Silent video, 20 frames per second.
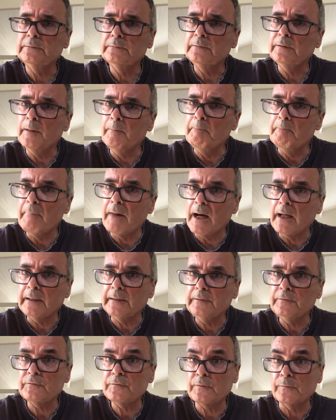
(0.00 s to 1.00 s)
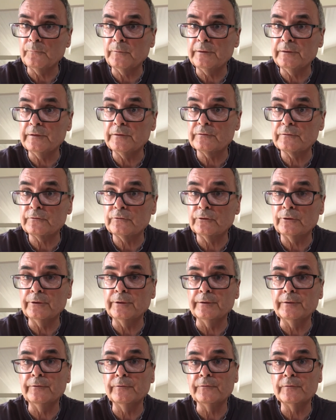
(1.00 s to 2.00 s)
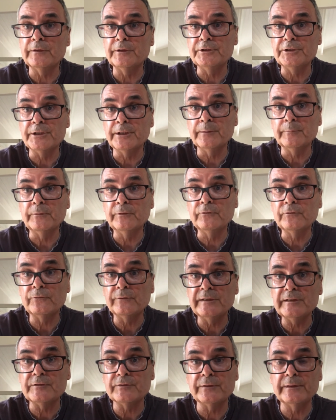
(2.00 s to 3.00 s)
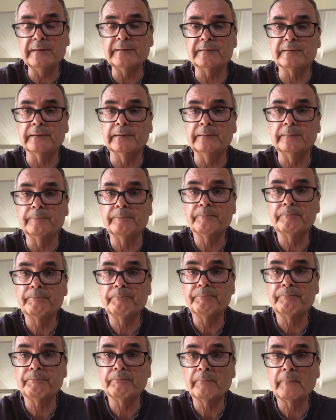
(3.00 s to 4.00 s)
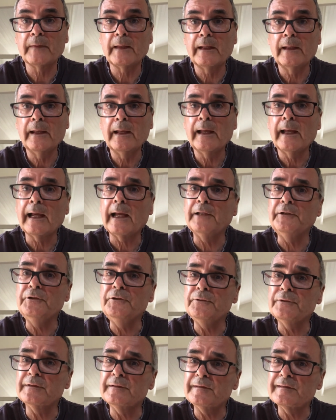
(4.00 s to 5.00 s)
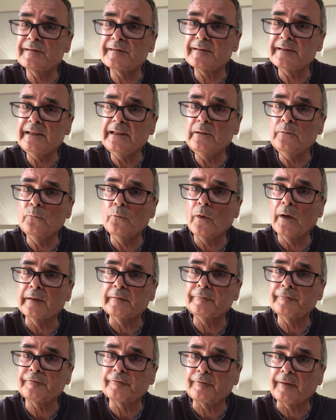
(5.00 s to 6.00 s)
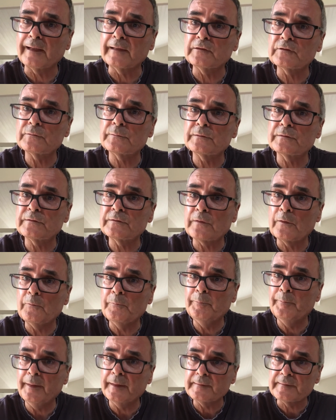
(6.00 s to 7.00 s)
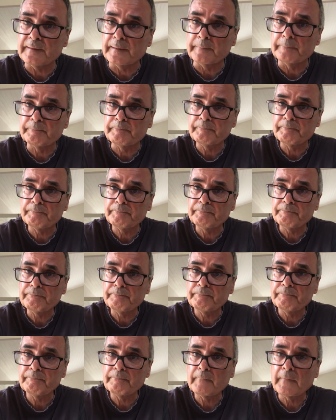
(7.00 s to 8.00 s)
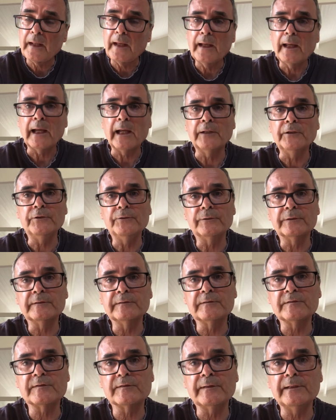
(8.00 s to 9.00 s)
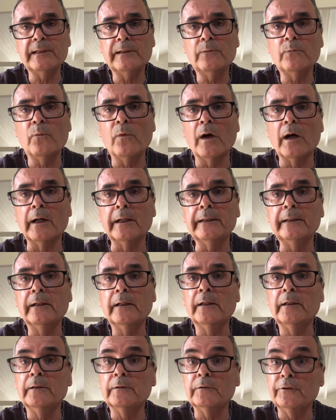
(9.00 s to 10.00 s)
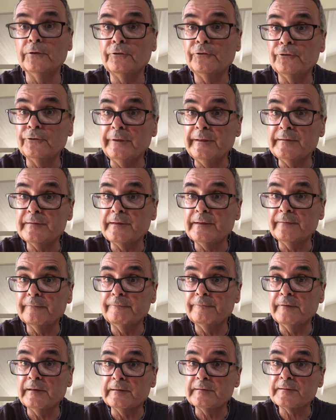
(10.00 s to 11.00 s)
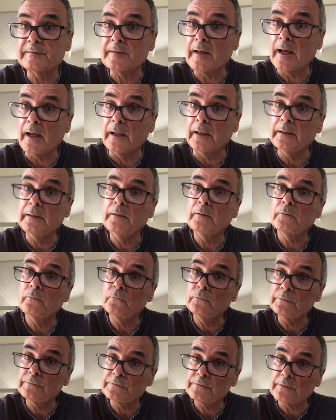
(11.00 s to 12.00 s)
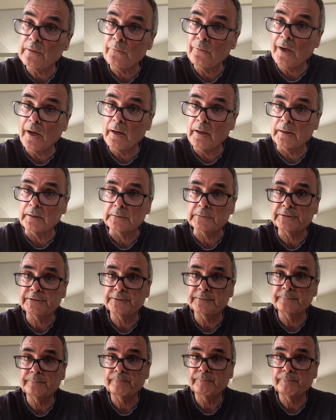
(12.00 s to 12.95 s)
The mines that were destroyed as the Germans retreated. And you can see why France was so bitter. And you can see why the Treaty of Versailles was so harsh.